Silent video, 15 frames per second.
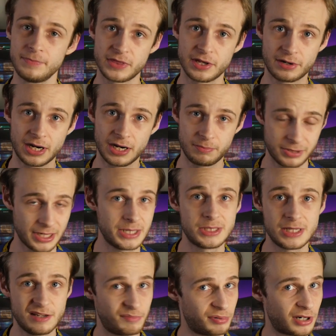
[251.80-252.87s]
there are
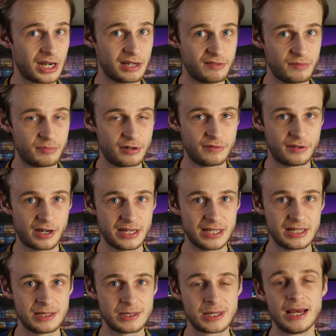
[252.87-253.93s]
plenty of private
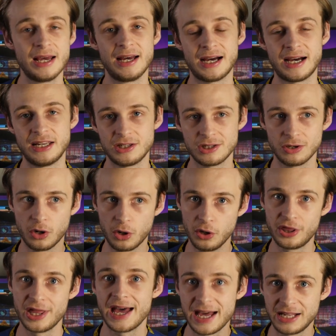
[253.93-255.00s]
providers and
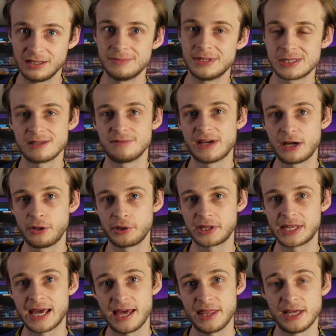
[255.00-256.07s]
other elements of
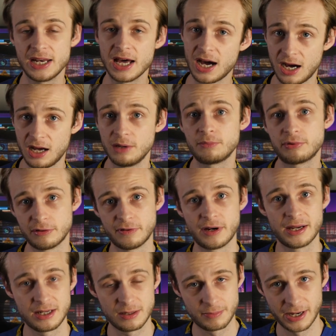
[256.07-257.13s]
healthcare that aren't
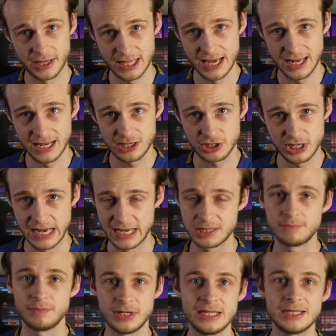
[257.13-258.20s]
provided by the
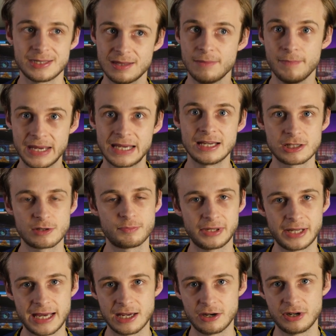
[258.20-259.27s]
NHS, but it's the biggest
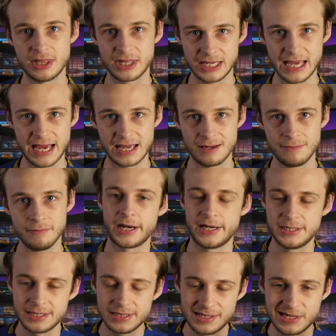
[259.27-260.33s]
player in the game.
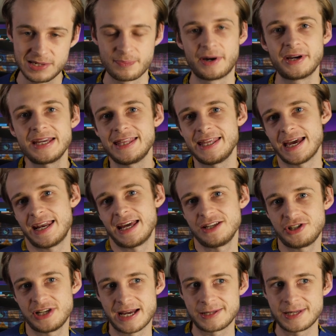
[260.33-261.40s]
And despite the
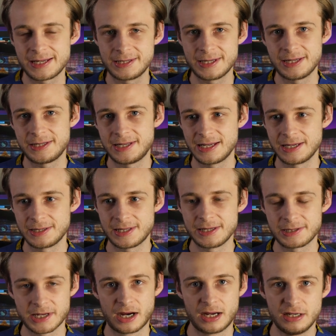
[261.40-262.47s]
NHS existing as
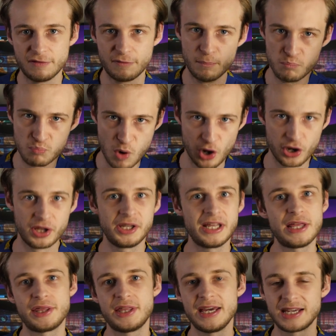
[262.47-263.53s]
this kind of
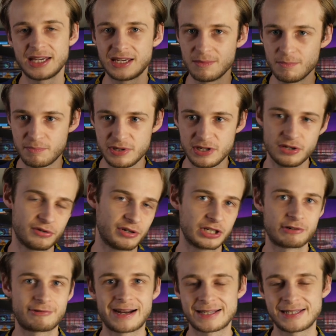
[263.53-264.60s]
monolithic,
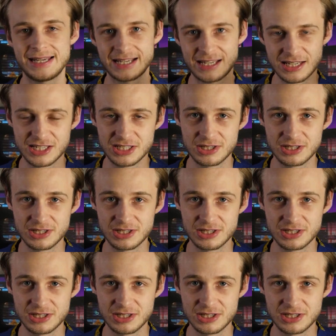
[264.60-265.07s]
bureaucratic,